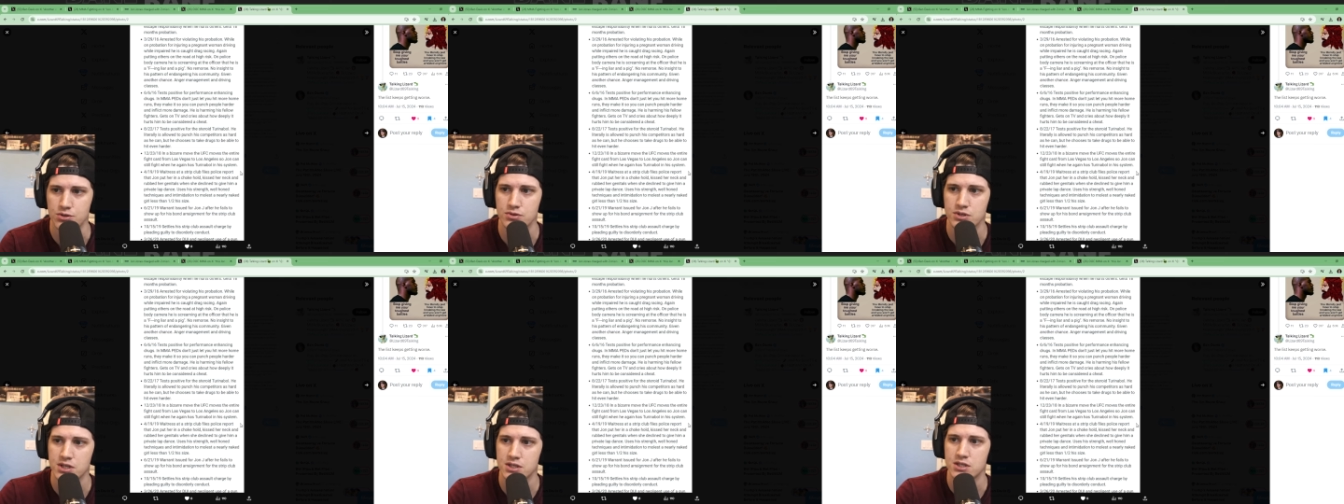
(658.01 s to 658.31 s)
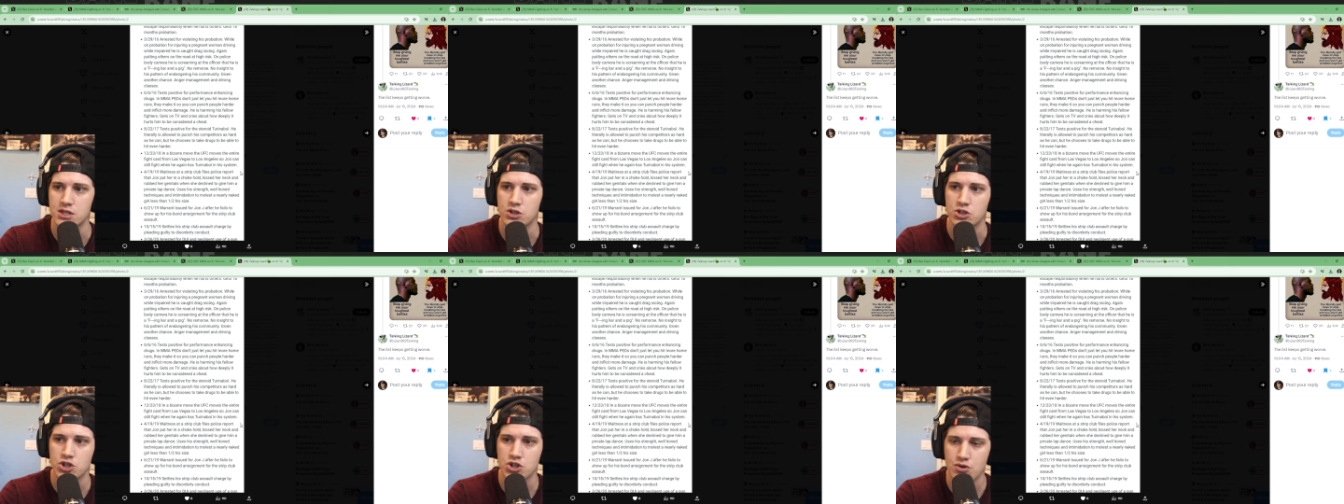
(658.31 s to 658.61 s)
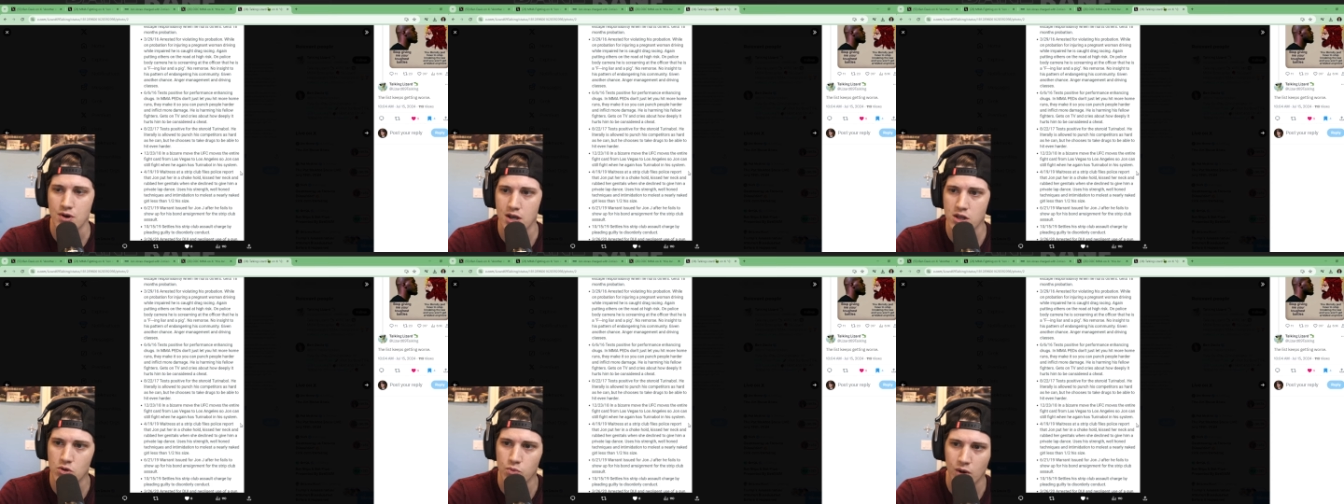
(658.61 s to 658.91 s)
Uses his
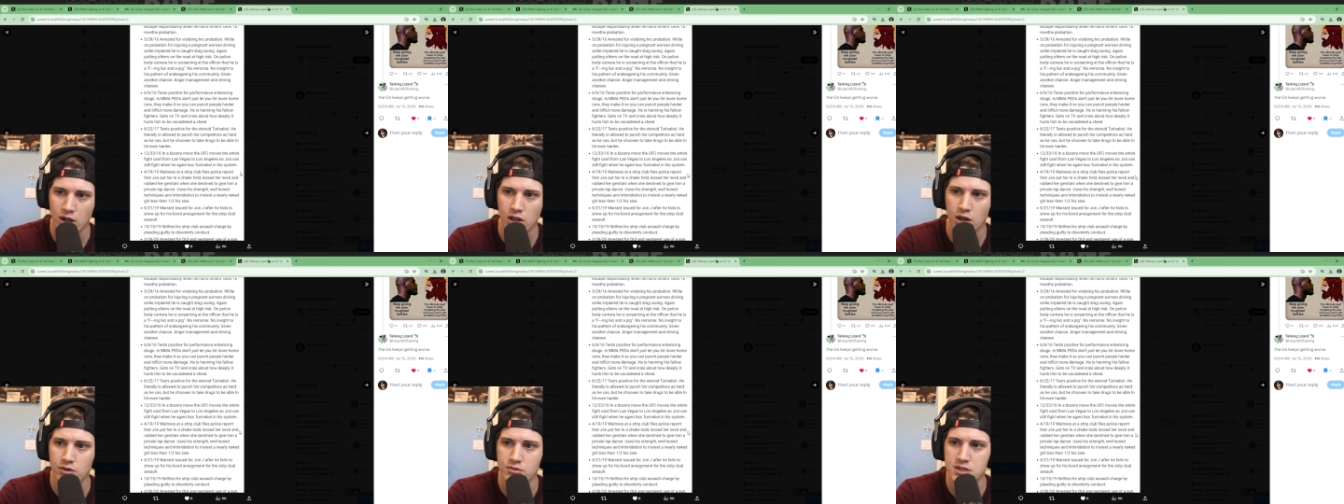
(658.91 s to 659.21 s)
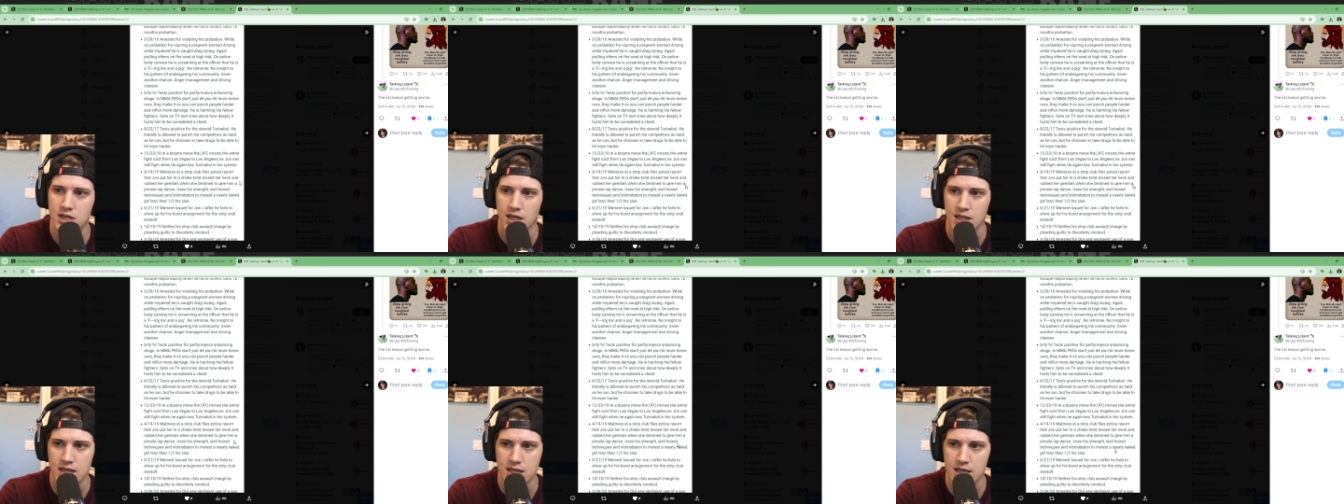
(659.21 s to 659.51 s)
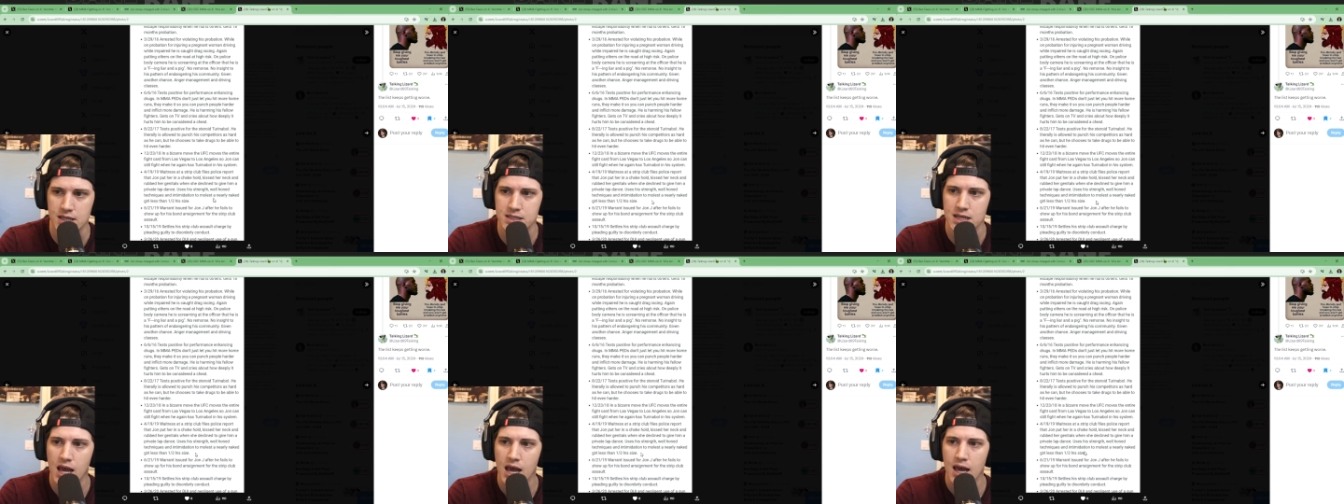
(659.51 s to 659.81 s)
strength, well-honed
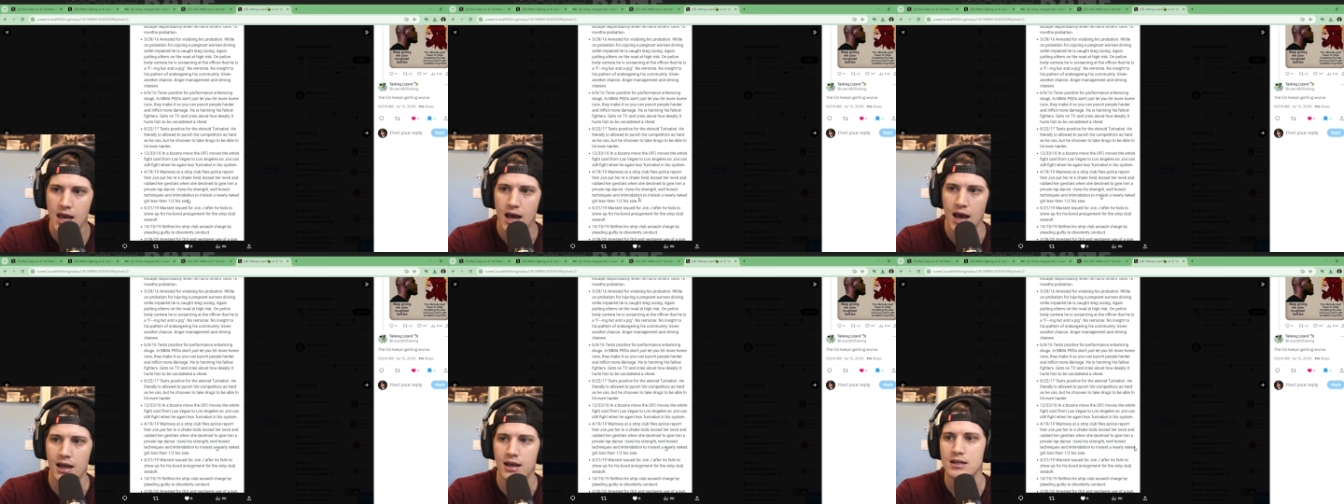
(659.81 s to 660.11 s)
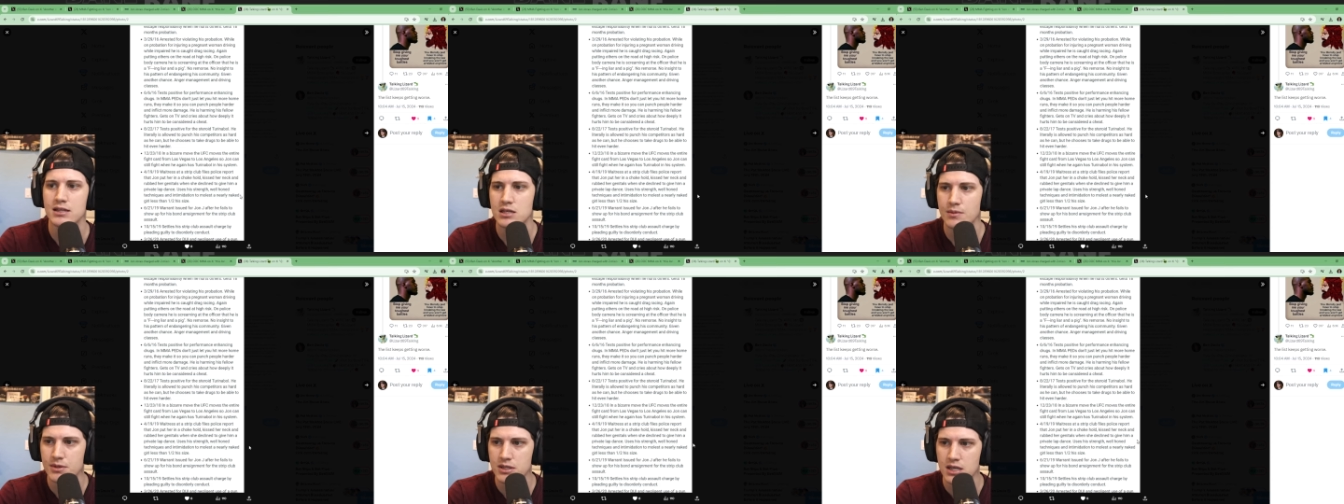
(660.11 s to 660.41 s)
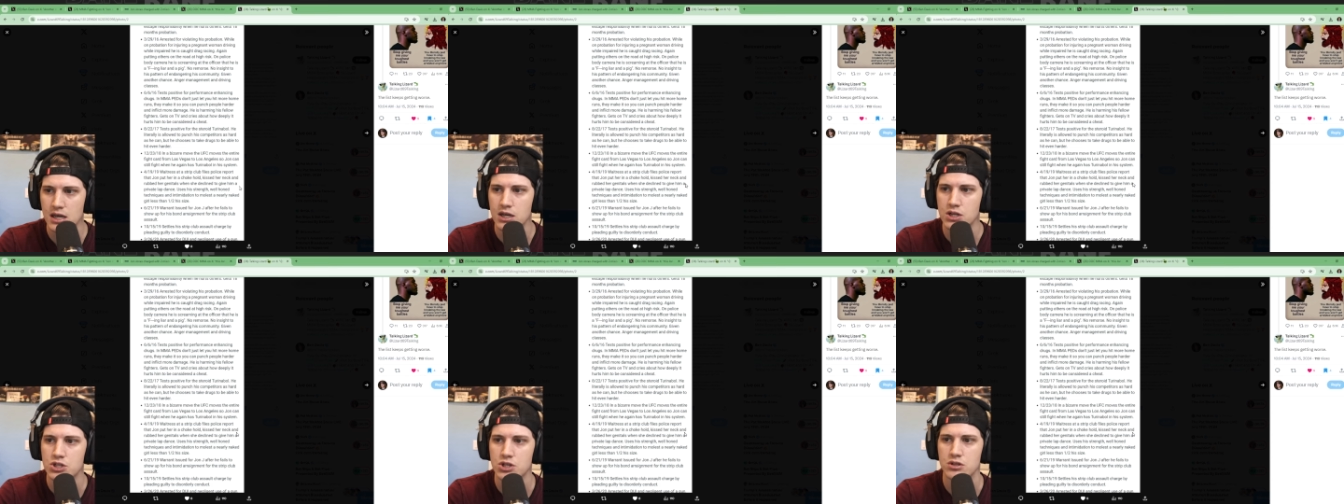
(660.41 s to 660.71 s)
techniques, and
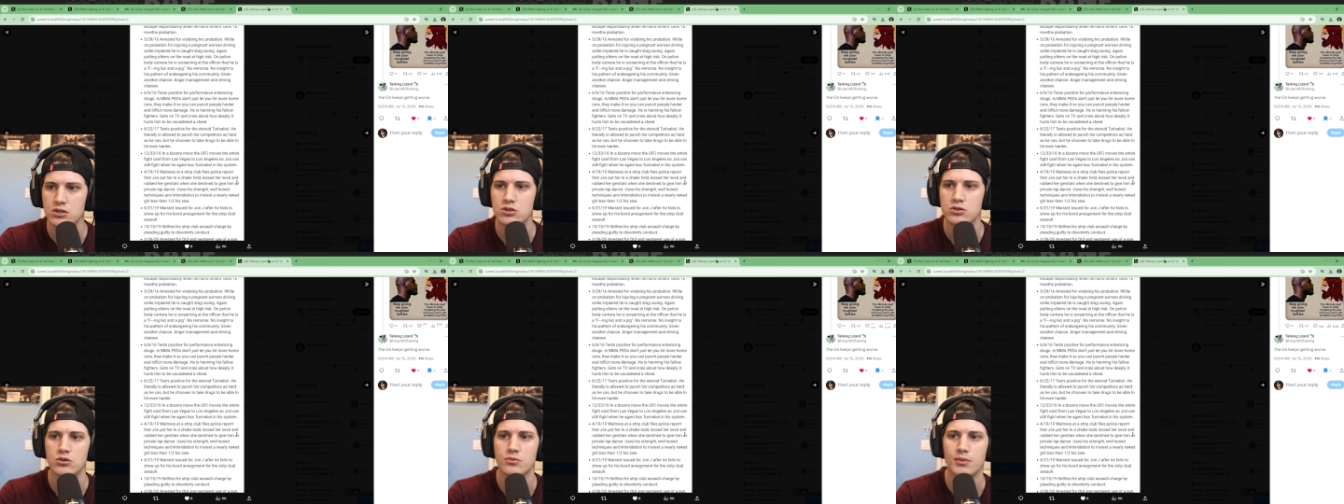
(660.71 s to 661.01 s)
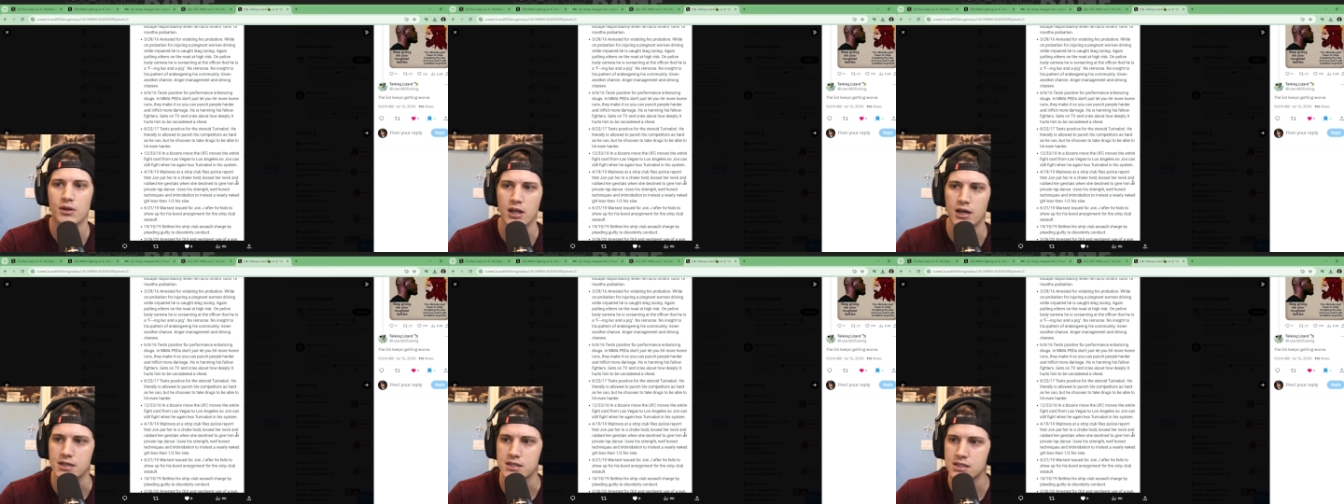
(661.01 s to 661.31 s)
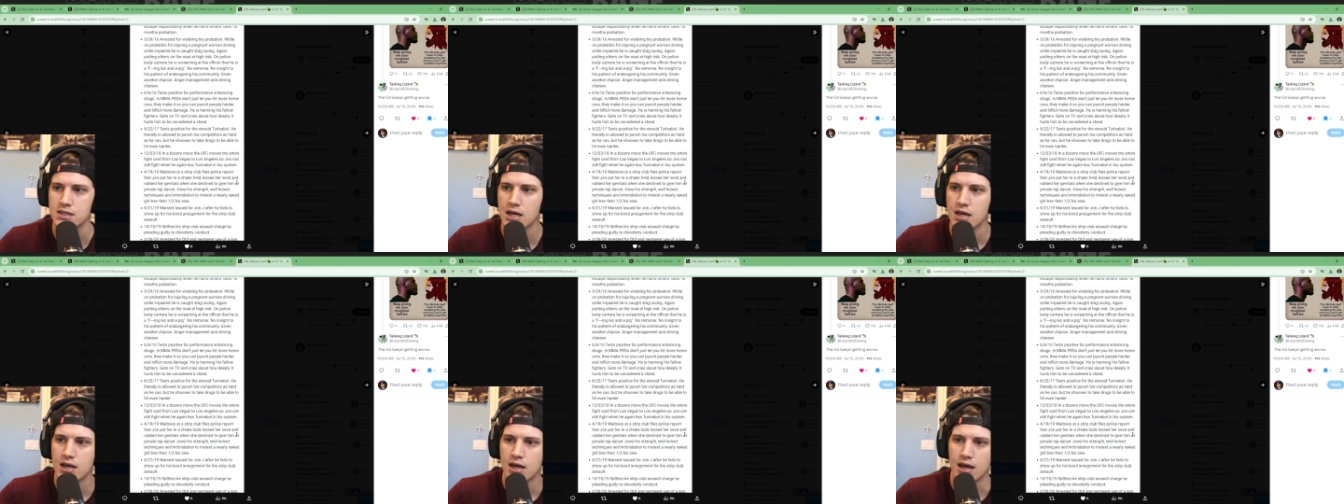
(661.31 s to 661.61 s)
intimidation to
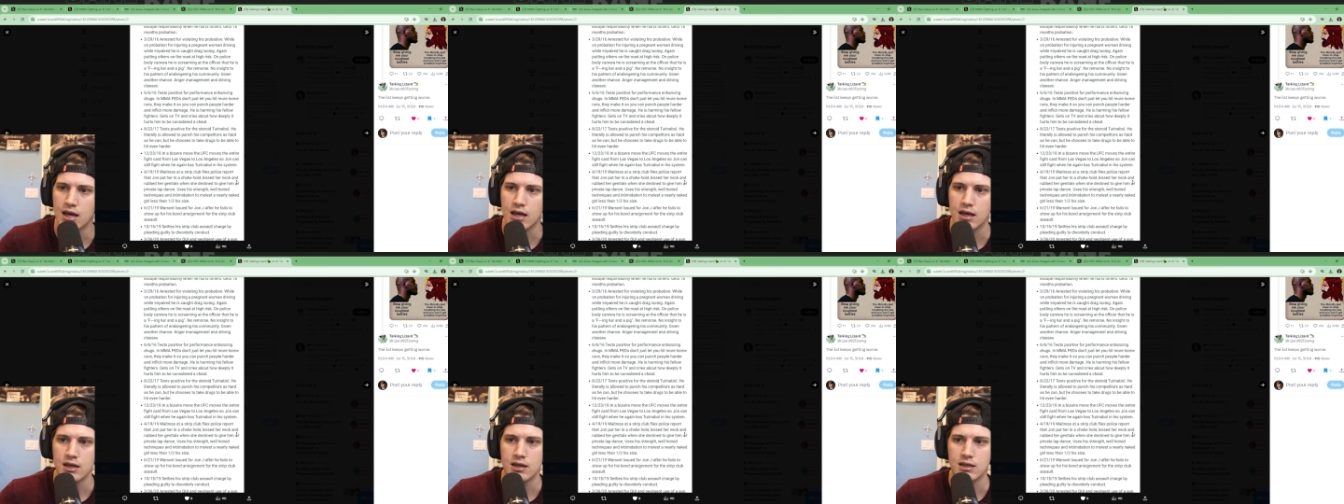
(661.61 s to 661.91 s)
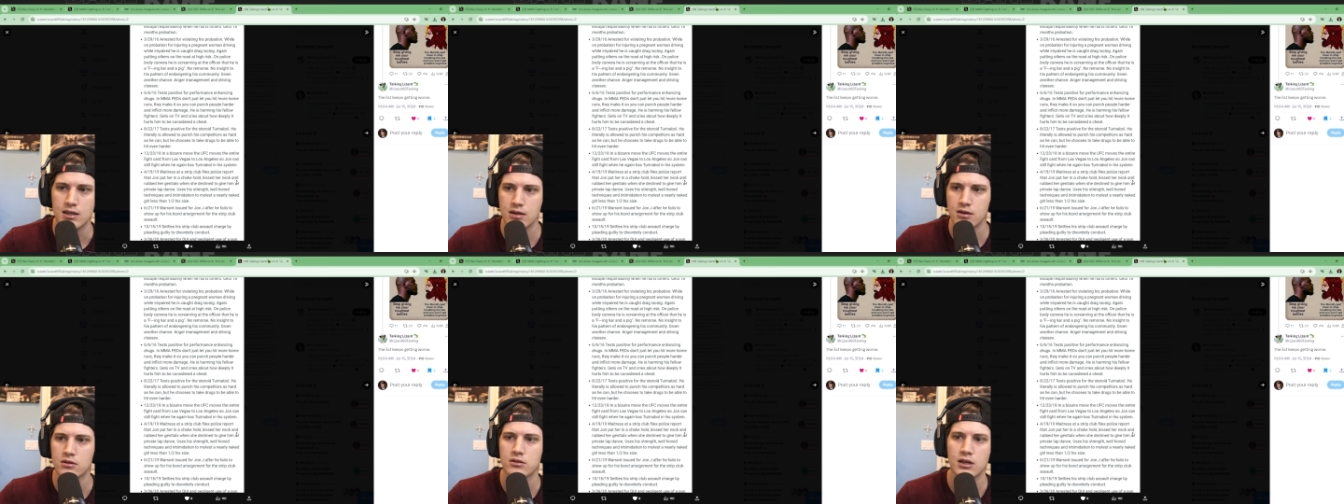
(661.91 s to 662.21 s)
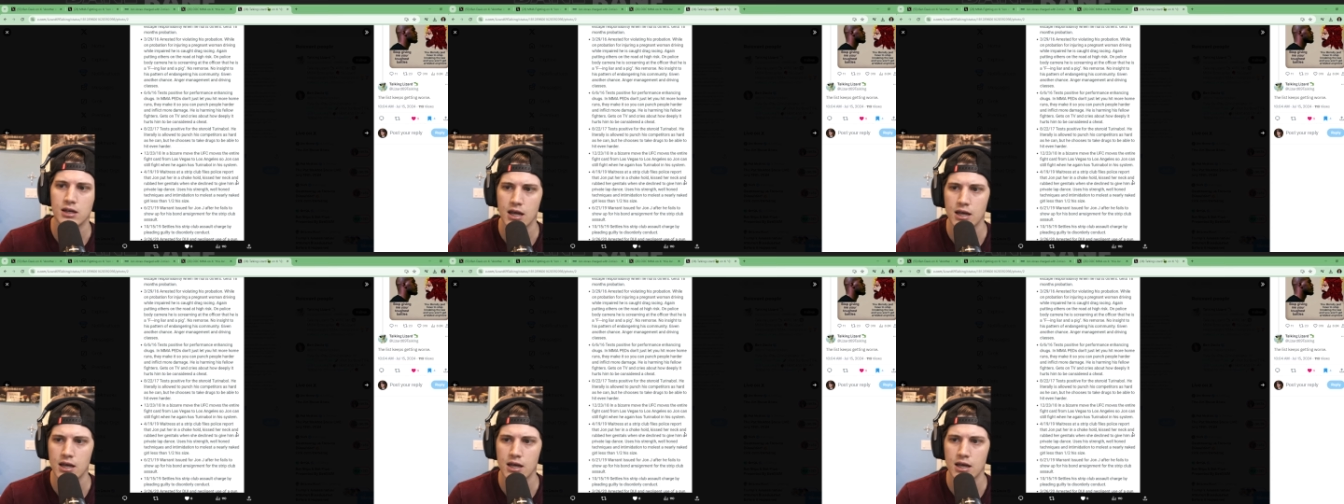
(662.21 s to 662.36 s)
molest a nearly